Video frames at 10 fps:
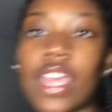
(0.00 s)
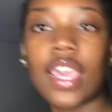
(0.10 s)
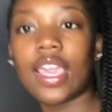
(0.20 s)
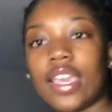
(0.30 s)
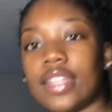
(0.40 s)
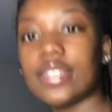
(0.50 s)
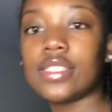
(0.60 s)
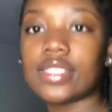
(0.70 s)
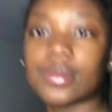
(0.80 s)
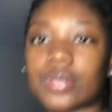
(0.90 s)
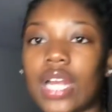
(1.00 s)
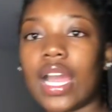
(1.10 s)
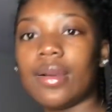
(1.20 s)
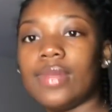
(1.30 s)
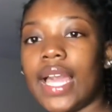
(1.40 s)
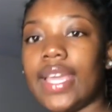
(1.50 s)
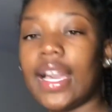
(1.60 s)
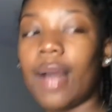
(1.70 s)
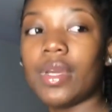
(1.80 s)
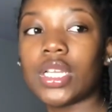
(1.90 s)
And subscribe, like,
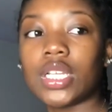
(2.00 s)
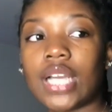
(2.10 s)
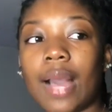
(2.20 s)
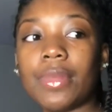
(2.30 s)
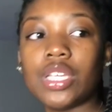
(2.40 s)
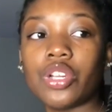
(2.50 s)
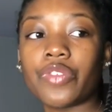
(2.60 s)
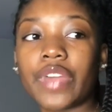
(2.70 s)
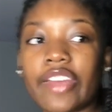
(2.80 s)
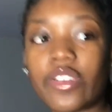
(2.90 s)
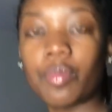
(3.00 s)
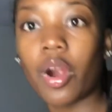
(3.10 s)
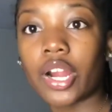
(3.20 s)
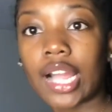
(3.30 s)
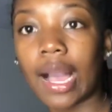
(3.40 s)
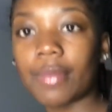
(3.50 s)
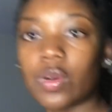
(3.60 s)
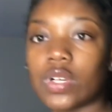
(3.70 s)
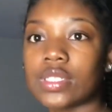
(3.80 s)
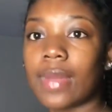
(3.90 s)
comment, comment your favorite part.
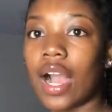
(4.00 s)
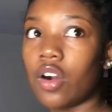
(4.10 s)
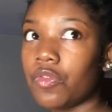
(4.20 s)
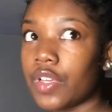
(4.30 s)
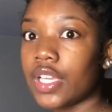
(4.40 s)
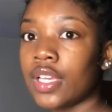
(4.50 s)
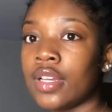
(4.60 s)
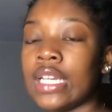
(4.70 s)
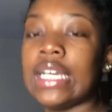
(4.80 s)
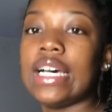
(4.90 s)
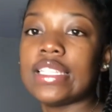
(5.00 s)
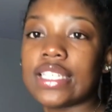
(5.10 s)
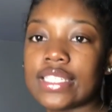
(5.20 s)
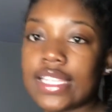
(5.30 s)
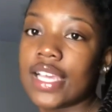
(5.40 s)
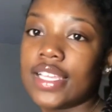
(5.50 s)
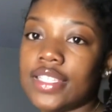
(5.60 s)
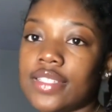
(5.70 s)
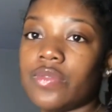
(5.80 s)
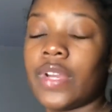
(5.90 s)
Comment was my outfit a
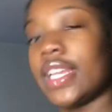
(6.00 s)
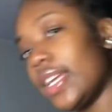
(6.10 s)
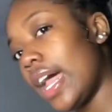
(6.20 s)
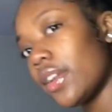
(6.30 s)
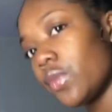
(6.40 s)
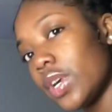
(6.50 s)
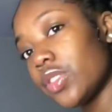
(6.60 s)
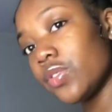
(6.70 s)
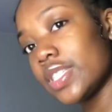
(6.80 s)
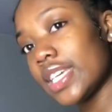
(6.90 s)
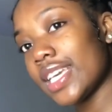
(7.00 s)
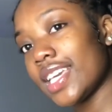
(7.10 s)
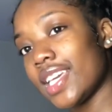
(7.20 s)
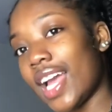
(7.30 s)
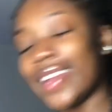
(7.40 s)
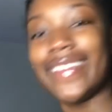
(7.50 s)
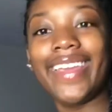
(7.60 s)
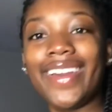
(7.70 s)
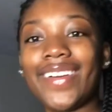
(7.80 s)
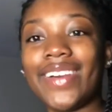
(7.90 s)
success. Rated out of 1 through 10. I don't
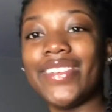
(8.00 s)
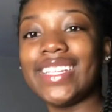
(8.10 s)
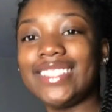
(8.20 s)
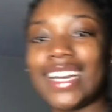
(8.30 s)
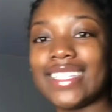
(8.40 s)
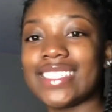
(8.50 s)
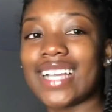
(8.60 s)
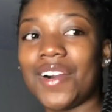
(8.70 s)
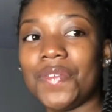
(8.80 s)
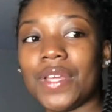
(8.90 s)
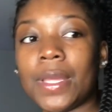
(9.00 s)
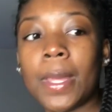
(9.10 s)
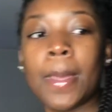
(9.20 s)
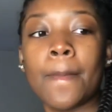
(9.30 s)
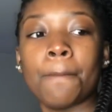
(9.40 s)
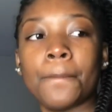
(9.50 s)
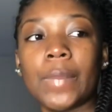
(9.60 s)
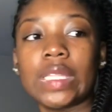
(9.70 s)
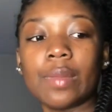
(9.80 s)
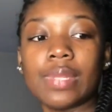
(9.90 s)
know, I really like this outfit.
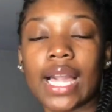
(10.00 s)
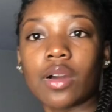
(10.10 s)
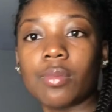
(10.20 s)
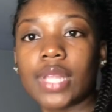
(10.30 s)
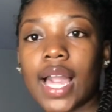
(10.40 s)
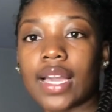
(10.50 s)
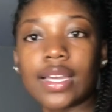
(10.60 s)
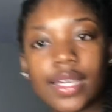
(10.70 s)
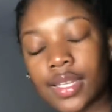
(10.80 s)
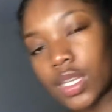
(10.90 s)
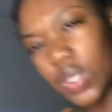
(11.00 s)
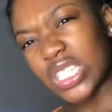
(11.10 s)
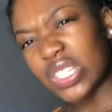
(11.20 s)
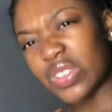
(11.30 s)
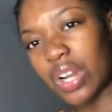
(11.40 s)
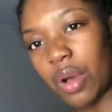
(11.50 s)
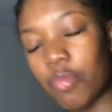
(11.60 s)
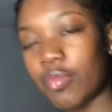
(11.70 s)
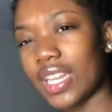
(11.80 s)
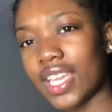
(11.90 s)
But the black on black, it really threw it off.
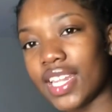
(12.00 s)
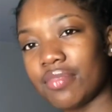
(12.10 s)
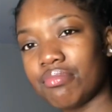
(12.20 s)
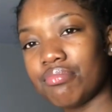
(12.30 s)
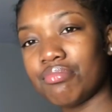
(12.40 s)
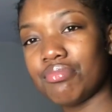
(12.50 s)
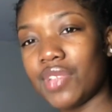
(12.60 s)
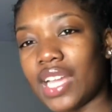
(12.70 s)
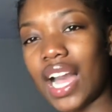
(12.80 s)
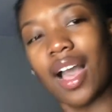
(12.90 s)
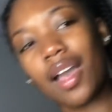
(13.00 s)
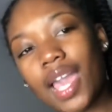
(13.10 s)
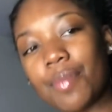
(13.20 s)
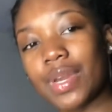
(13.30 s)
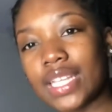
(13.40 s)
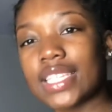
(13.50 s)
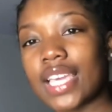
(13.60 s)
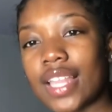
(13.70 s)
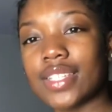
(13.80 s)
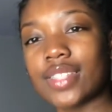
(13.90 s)
But it, I put it
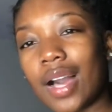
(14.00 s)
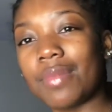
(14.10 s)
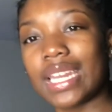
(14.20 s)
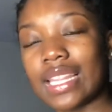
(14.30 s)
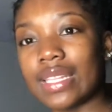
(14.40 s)
together, so I made